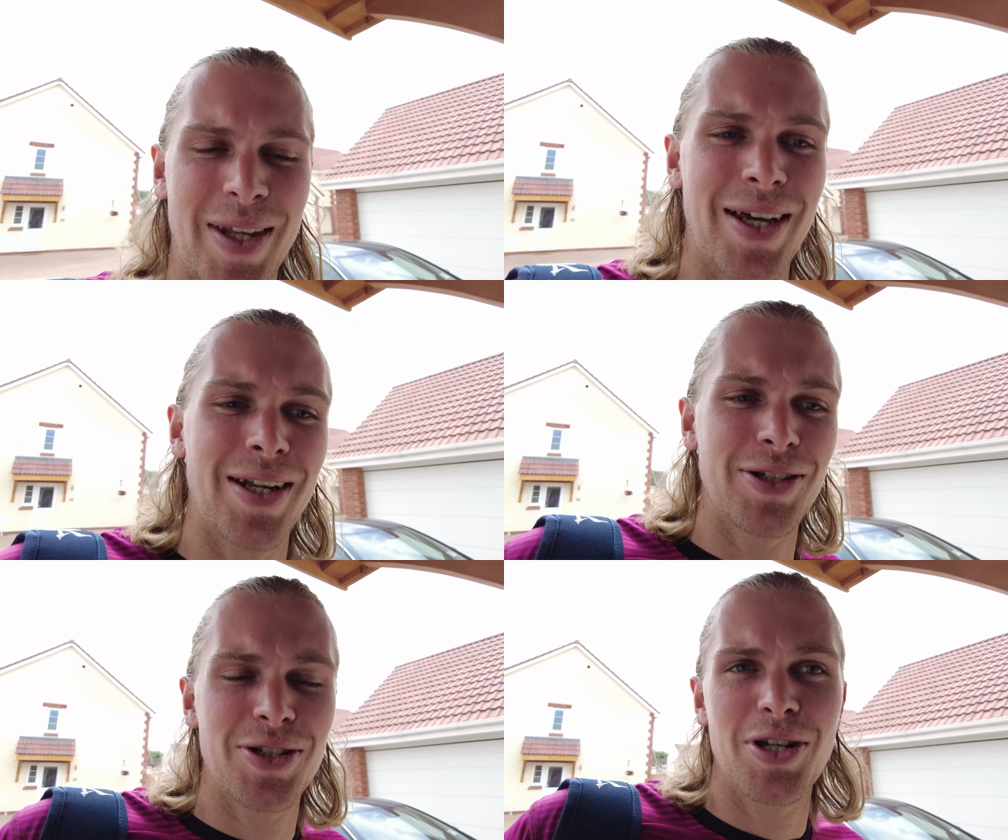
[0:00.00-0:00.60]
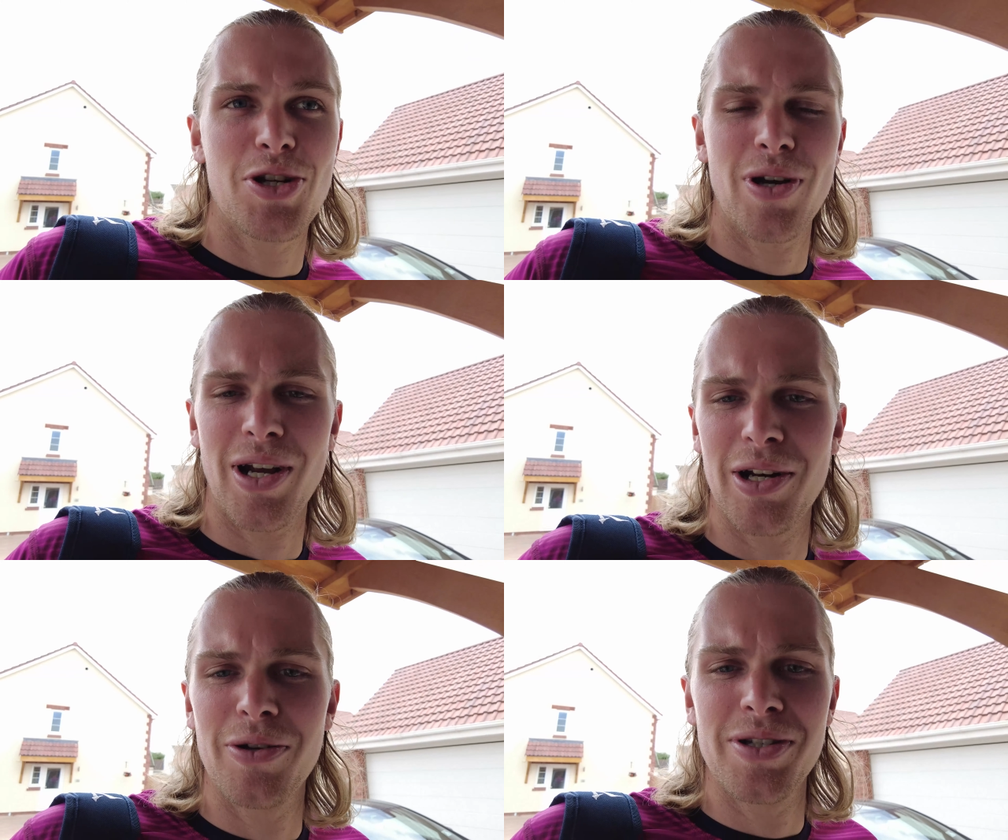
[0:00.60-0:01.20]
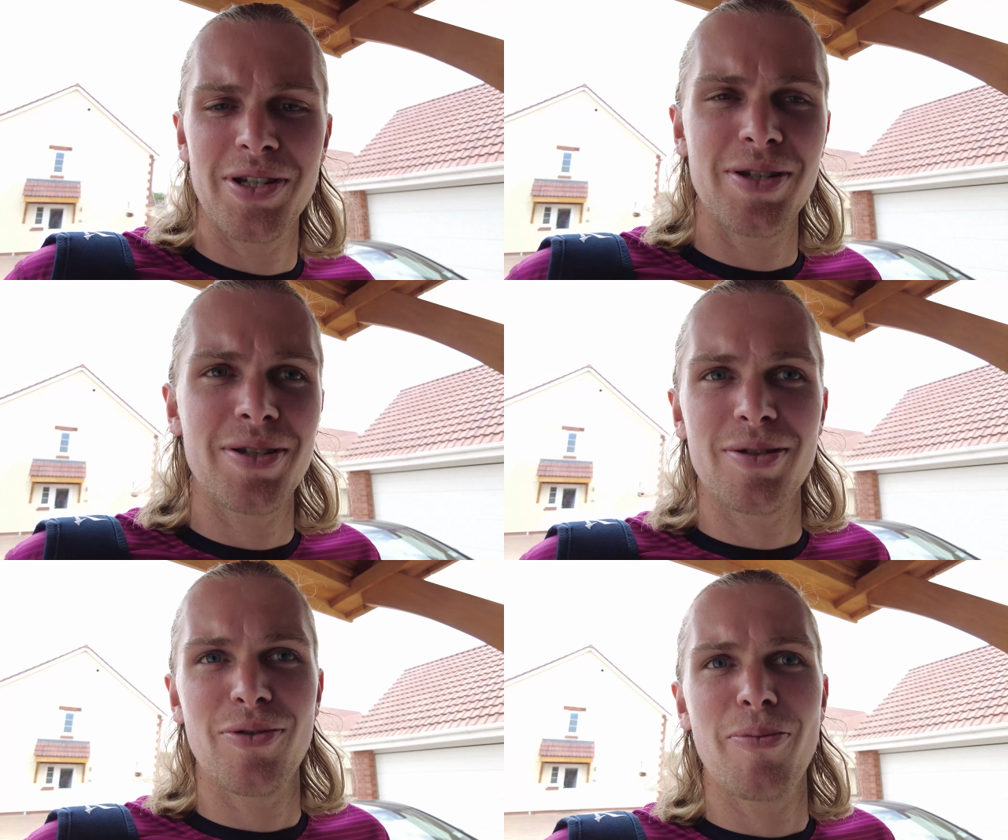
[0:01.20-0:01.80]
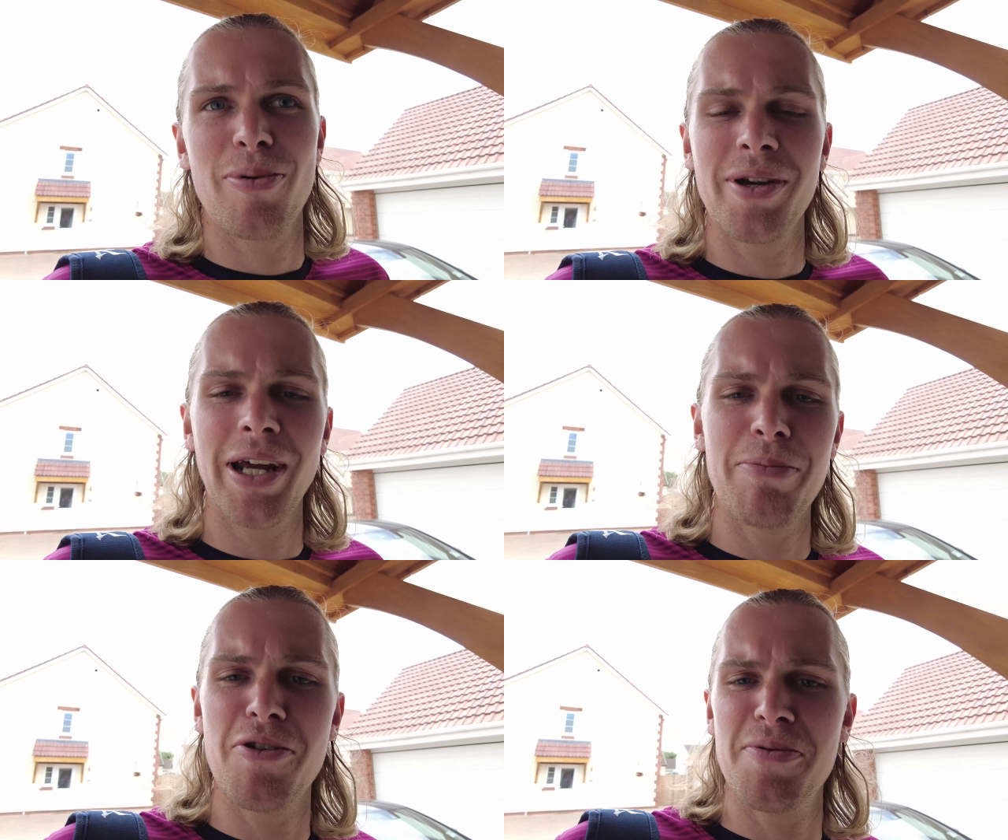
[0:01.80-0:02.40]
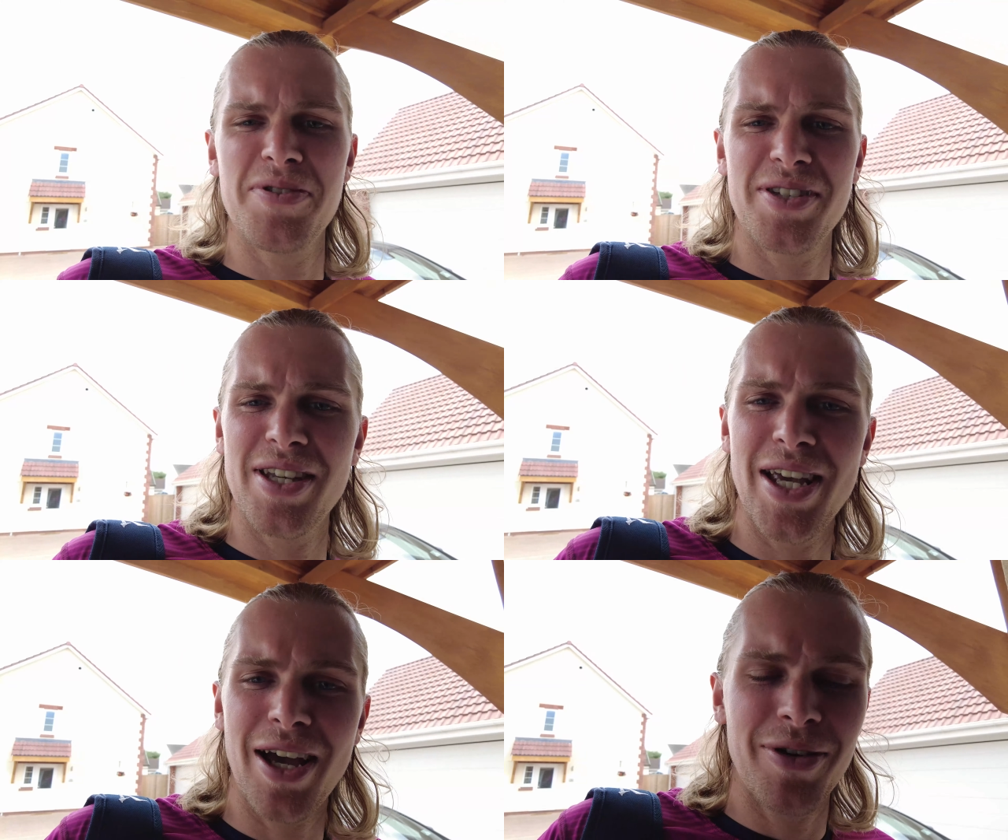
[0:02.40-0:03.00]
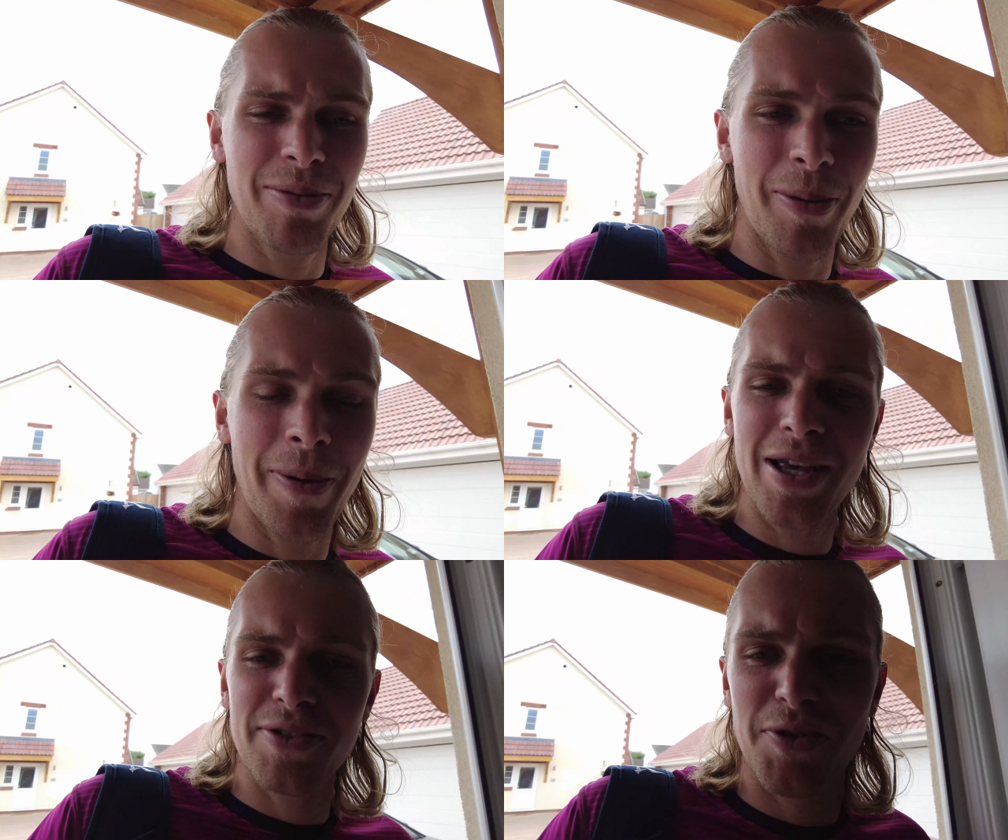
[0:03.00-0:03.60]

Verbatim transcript: And I'm just going to track Lewis's sort of pre-game movements, see how he prepares